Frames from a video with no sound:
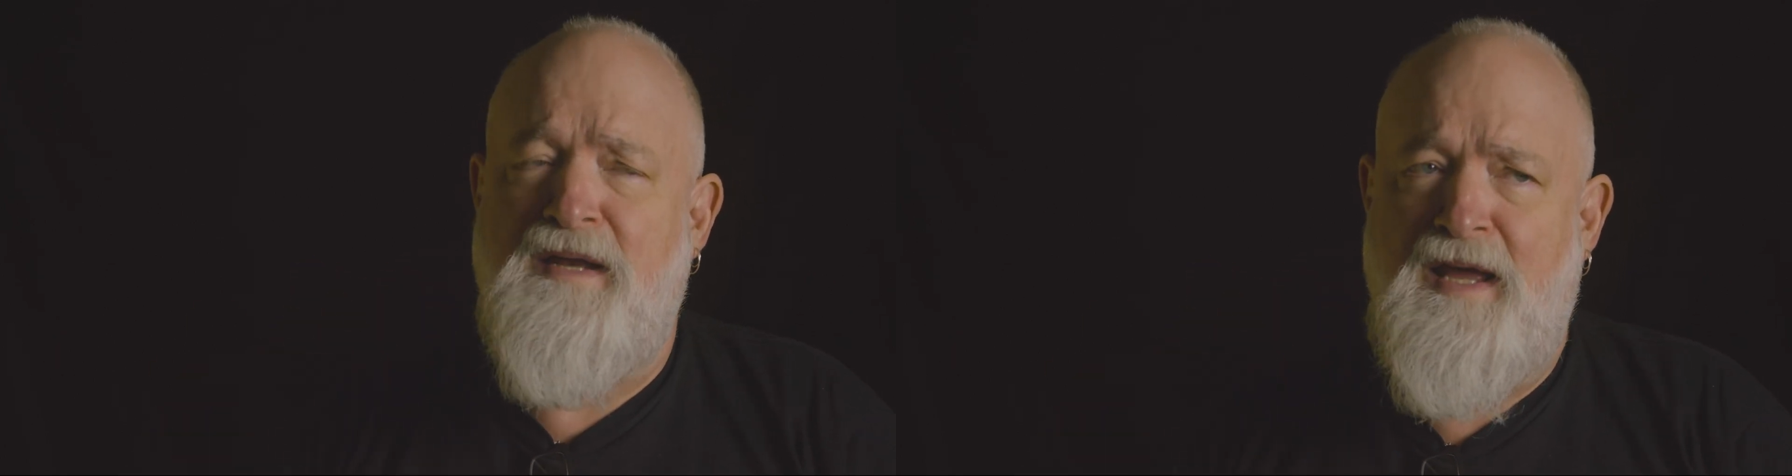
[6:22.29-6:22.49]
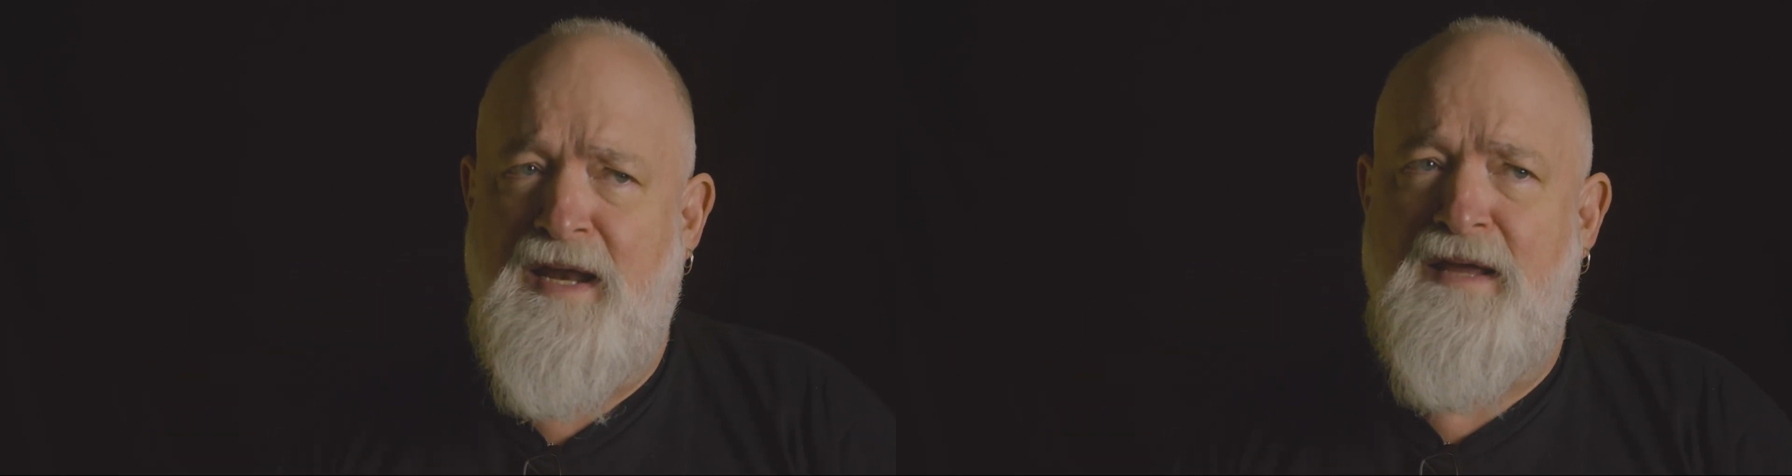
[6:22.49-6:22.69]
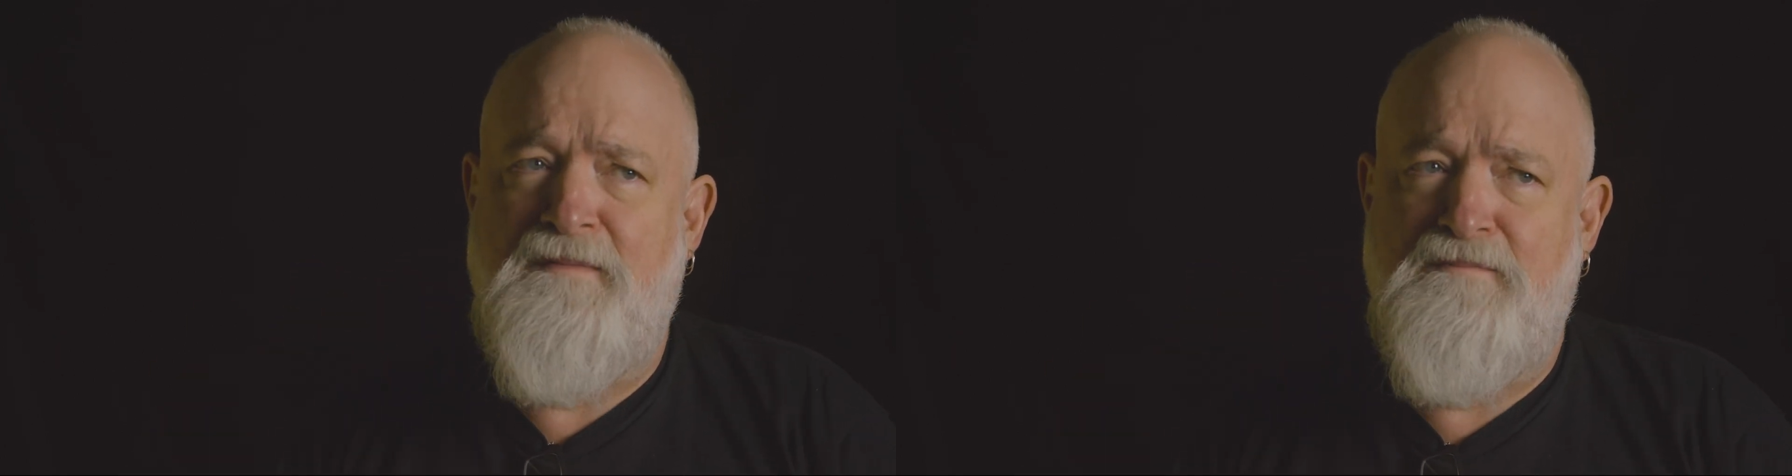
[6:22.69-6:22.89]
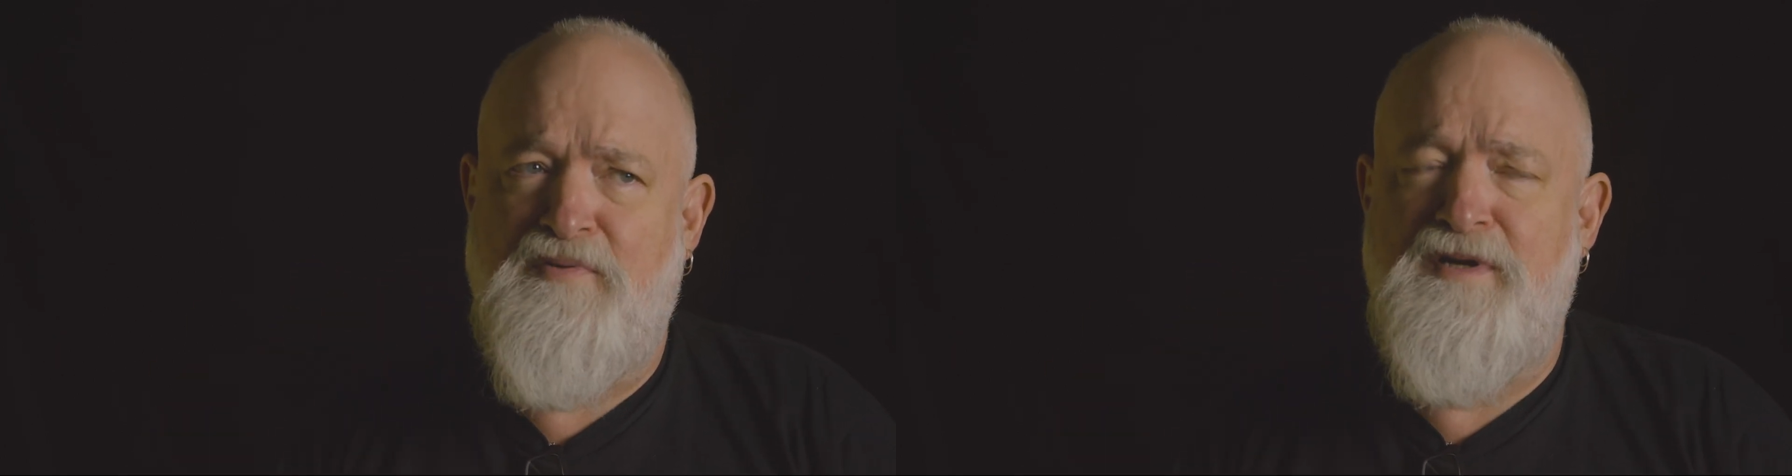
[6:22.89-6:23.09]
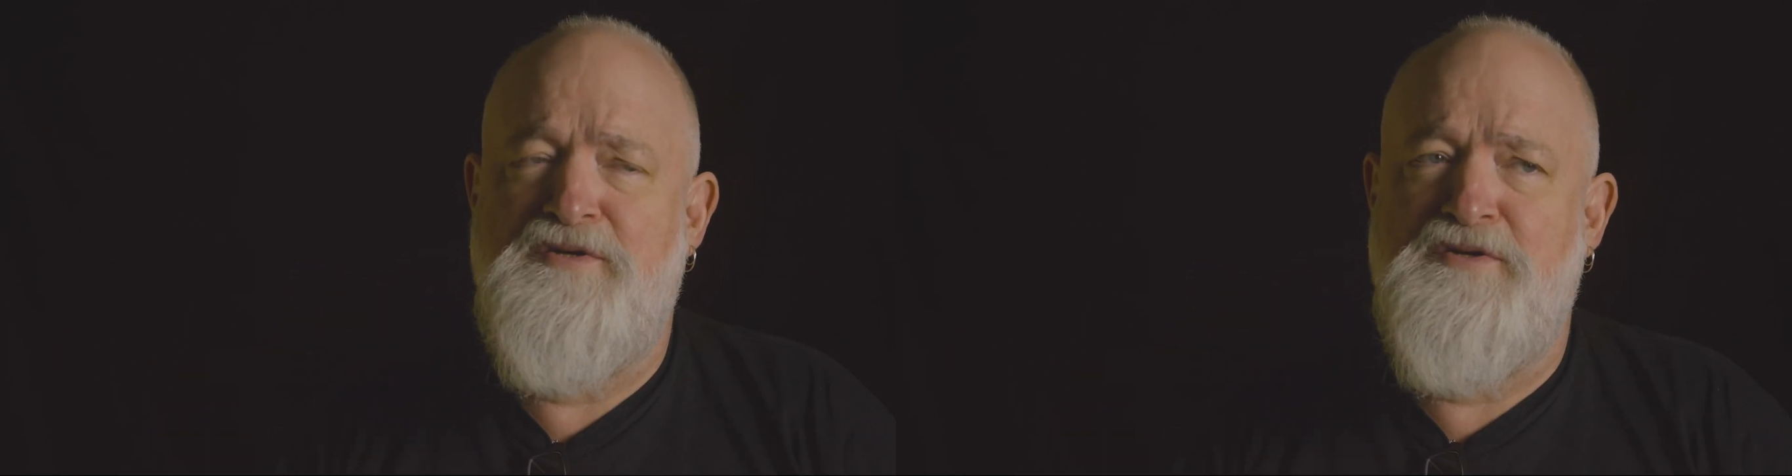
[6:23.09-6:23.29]
And I'm
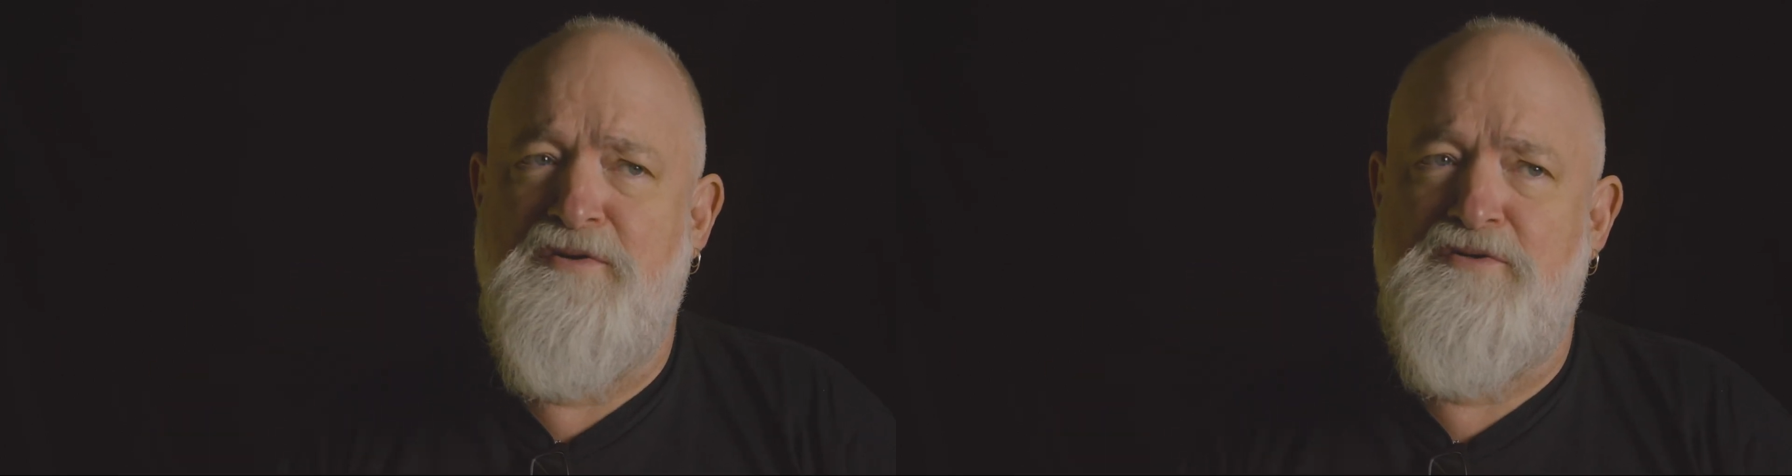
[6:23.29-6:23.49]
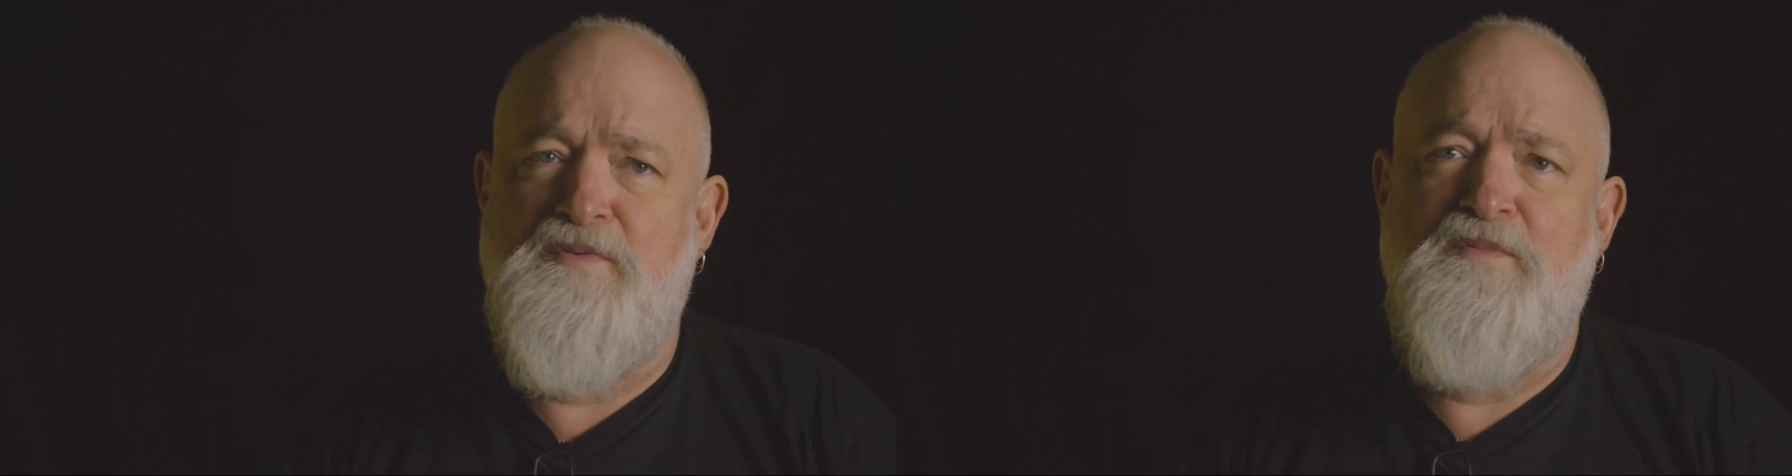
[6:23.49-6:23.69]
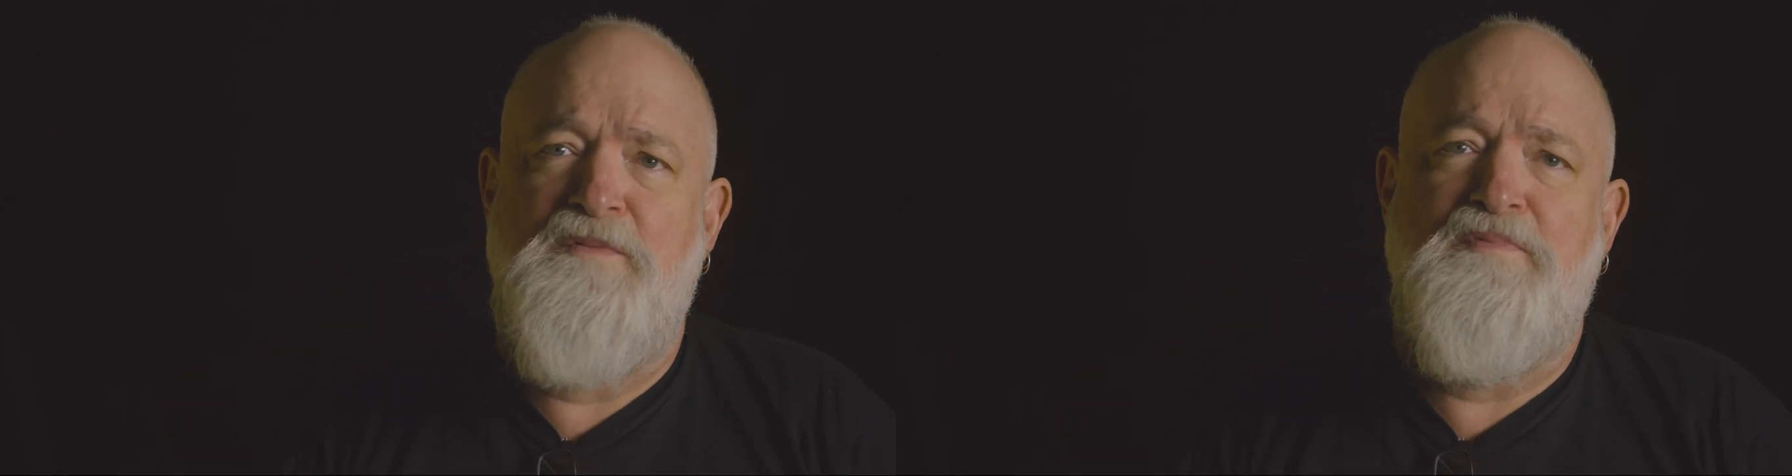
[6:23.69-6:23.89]
pretty sure it's when we